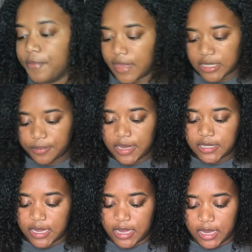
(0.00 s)
that's my
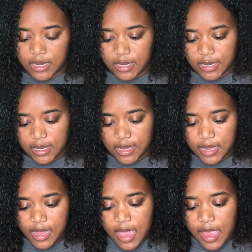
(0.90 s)
shade.
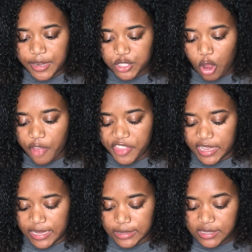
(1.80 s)
And it's called the
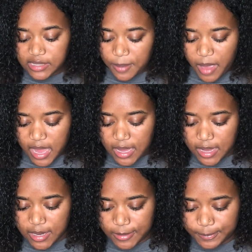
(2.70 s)
Insta
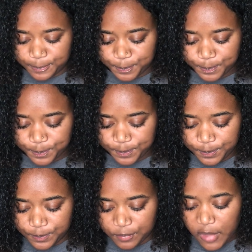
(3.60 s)
Bake.
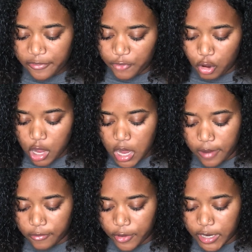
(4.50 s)
Full
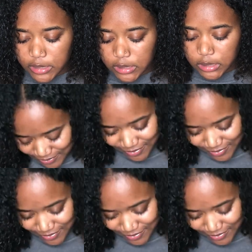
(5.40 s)
coverage.